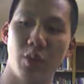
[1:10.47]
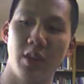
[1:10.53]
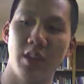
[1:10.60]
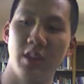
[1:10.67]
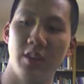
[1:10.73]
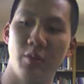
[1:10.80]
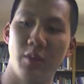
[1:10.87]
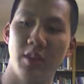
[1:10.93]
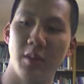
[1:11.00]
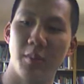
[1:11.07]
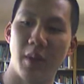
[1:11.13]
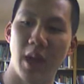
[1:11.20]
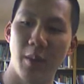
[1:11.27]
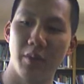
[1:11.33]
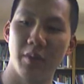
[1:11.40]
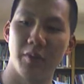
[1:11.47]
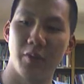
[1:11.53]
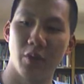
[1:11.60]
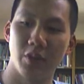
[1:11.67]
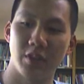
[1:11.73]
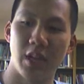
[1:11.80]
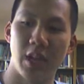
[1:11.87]
Reading the Bible the
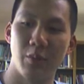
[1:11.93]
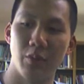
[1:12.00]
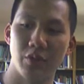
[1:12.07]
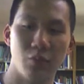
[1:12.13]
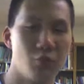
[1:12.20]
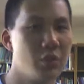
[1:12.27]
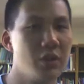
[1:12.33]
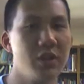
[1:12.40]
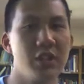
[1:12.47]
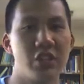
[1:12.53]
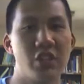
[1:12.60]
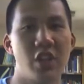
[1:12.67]
first time was really a